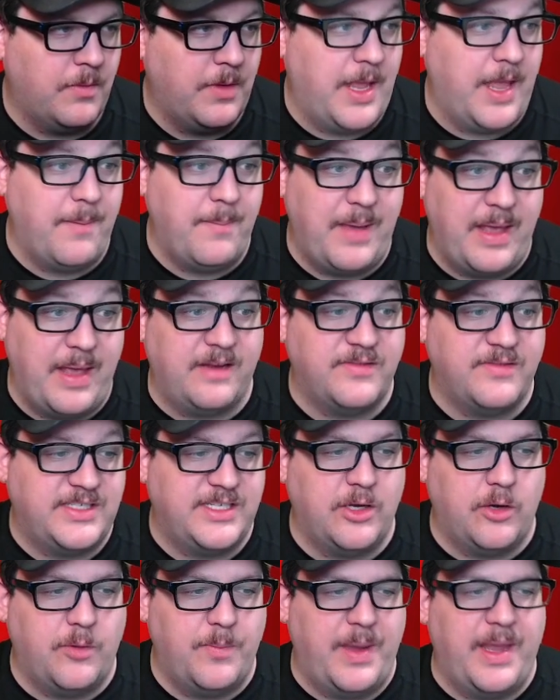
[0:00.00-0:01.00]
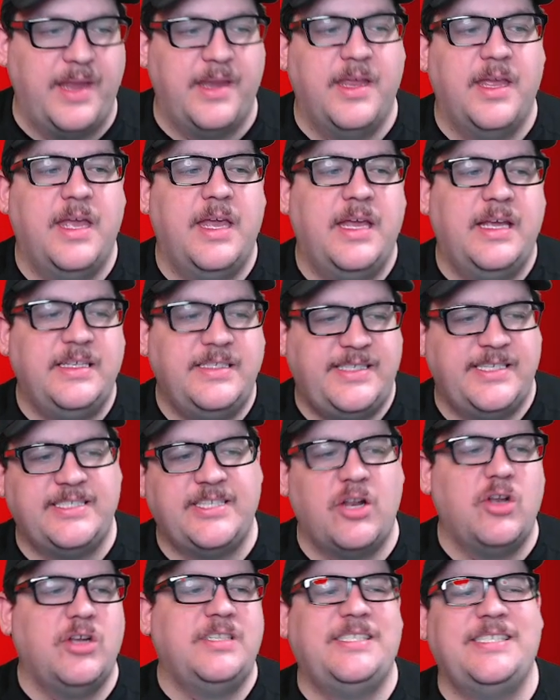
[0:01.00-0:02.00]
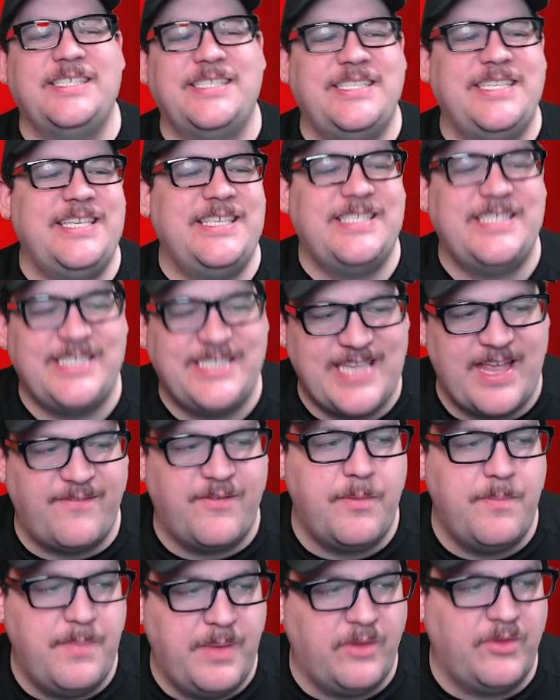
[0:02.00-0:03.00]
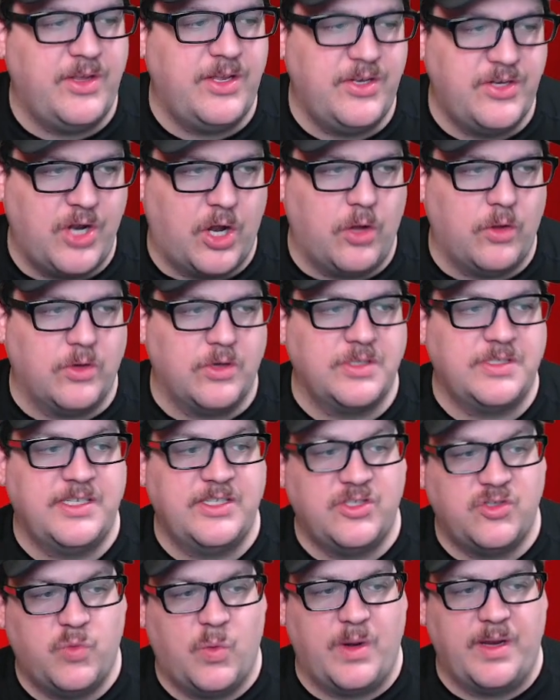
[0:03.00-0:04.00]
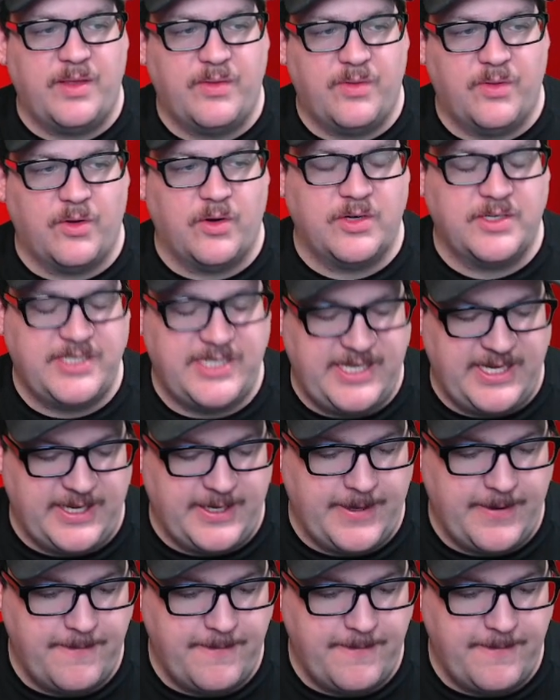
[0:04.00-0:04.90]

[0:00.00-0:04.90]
And Man of Steel made $667 million in 2013.